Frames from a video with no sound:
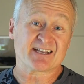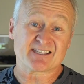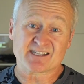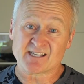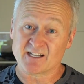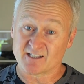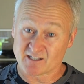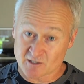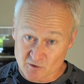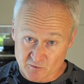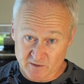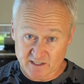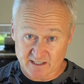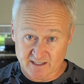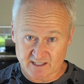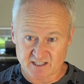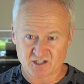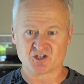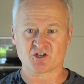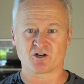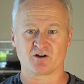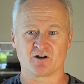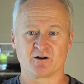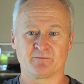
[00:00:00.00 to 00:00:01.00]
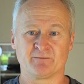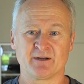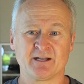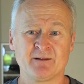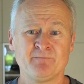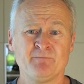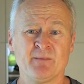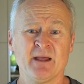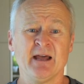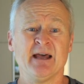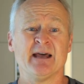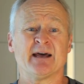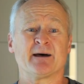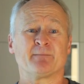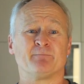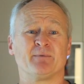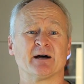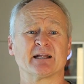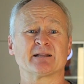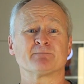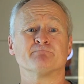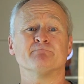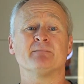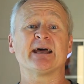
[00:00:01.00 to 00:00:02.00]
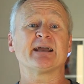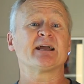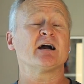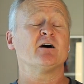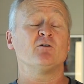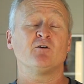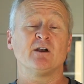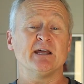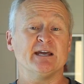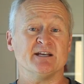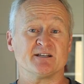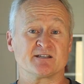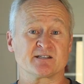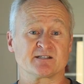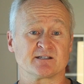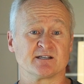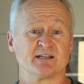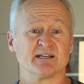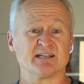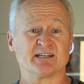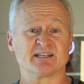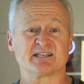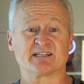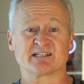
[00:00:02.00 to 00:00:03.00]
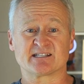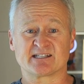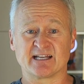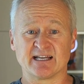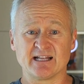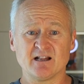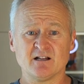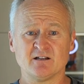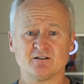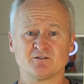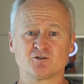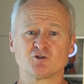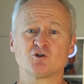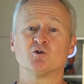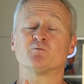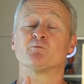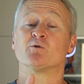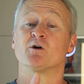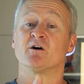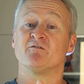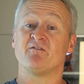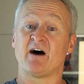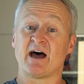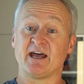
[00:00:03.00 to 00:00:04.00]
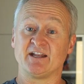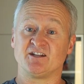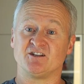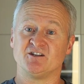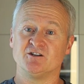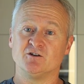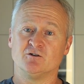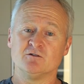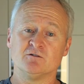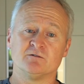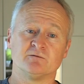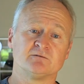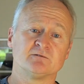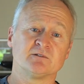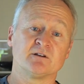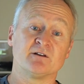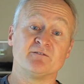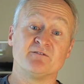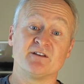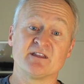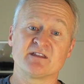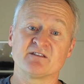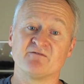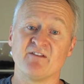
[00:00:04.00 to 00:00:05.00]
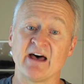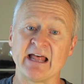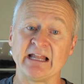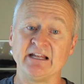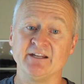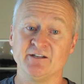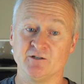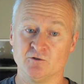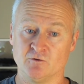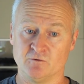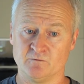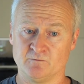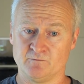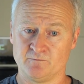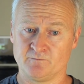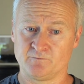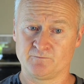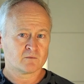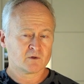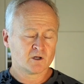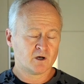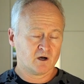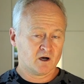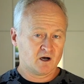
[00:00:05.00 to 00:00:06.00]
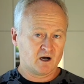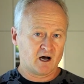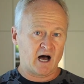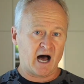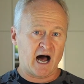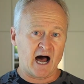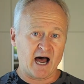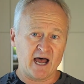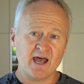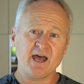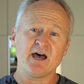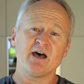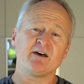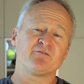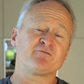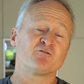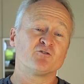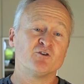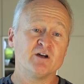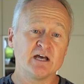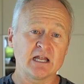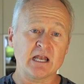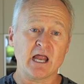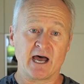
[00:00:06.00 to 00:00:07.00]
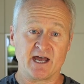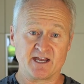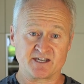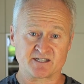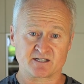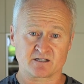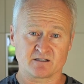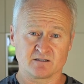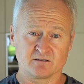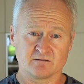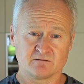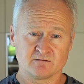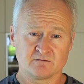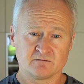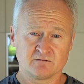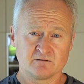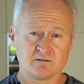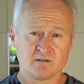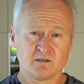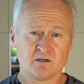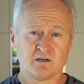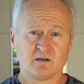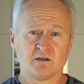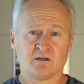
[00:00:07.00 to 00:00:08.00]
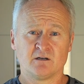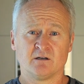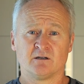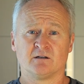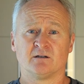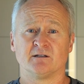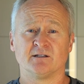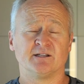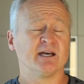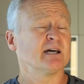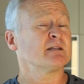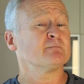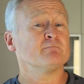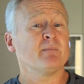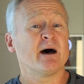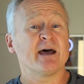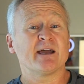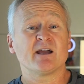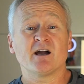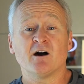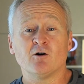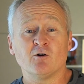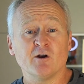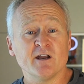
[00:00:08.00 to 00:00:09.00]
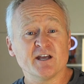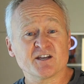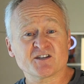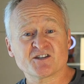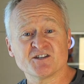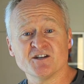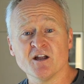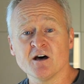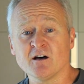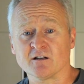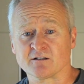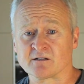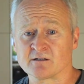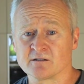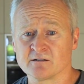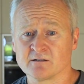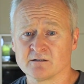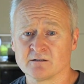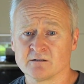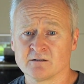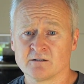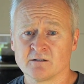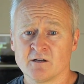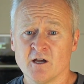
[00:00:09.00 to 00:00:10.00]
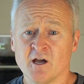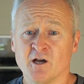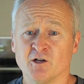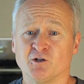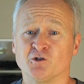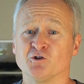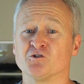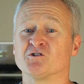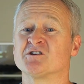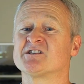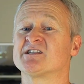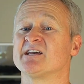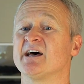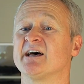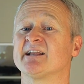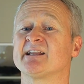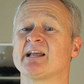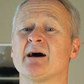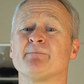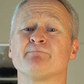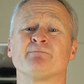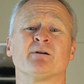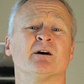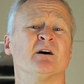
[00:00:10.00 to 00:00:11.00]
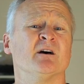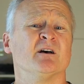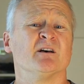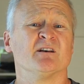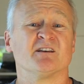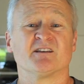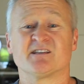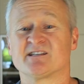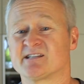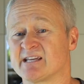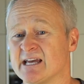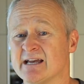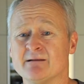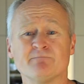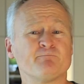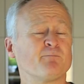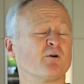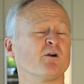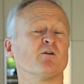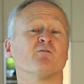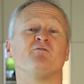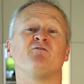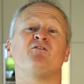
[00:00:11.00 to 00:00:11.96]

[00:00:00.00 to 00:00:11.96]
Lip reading: as I do it in German, but my goal is still to provide you with value. I have realized that my goal is not to set up simple